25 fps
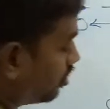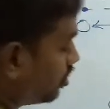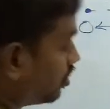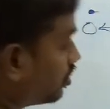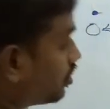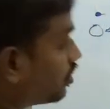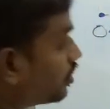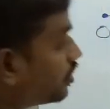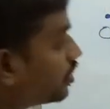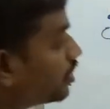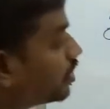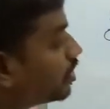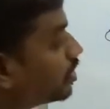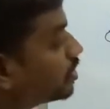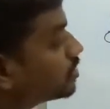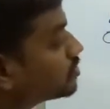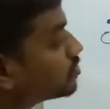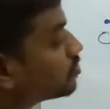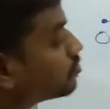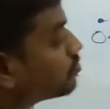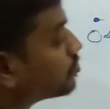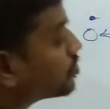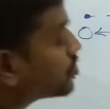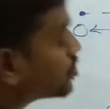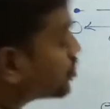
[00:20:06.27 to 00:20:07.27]
Your T is
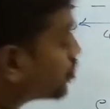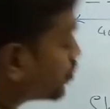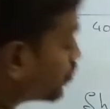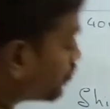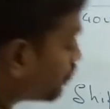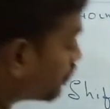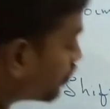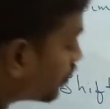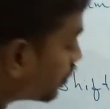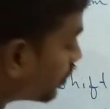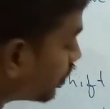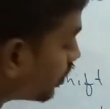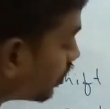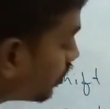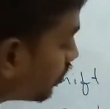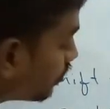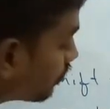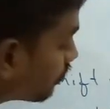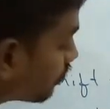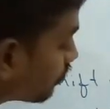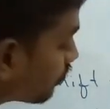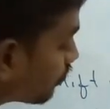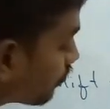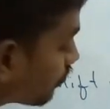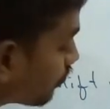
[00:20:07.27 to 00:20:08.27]
how much? 20
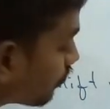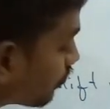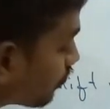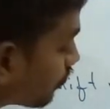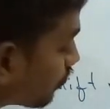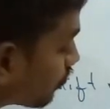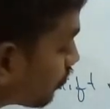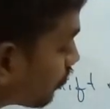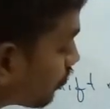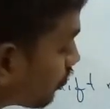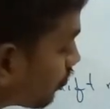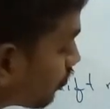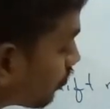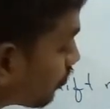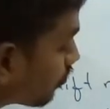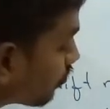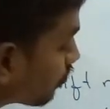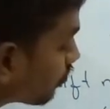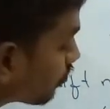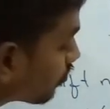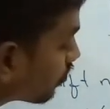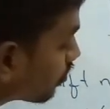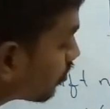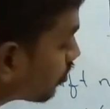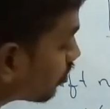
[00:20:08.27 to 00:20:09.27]

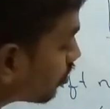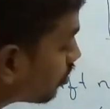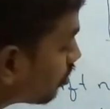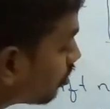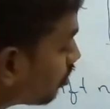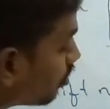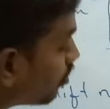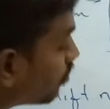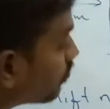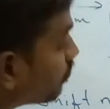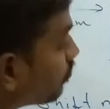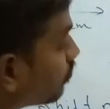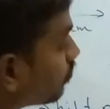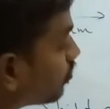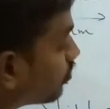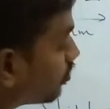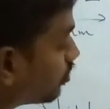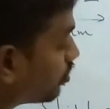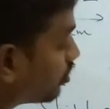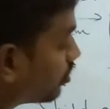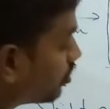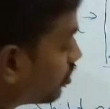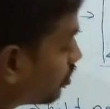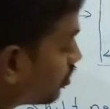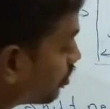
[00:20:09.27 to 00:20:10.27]
of
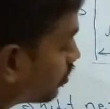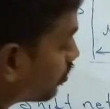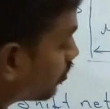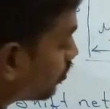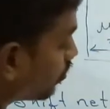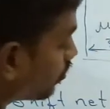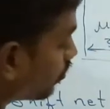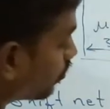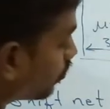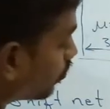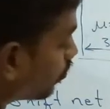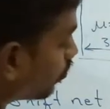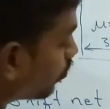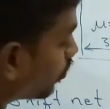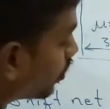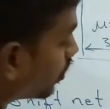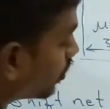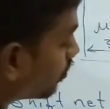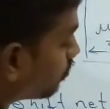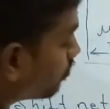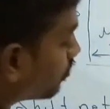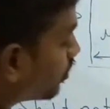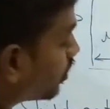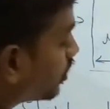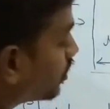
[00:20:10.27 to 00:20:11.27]

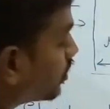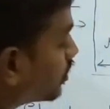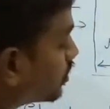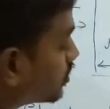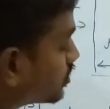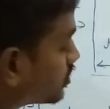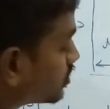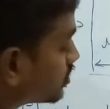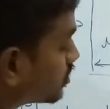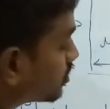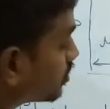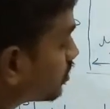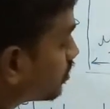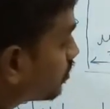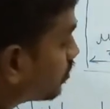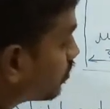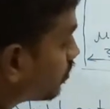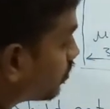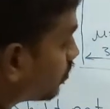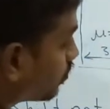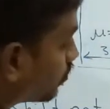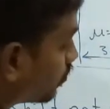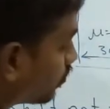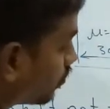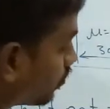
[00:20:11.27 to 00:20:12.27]
1 minus
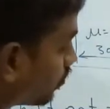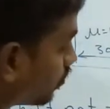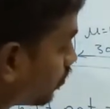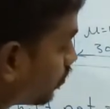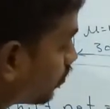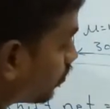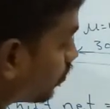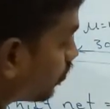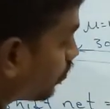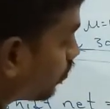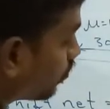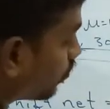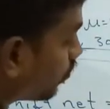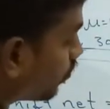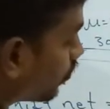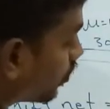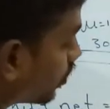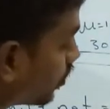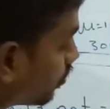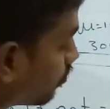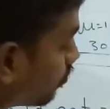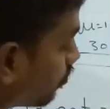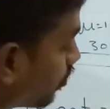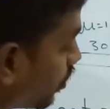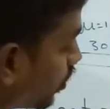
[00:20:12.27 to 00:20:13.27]

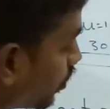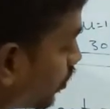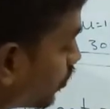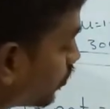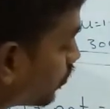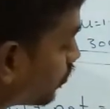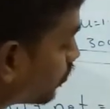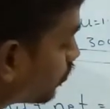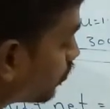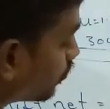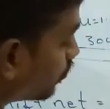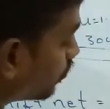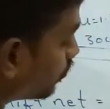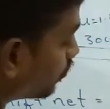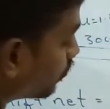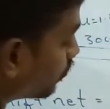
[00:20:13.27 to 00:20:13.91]
1 by 2.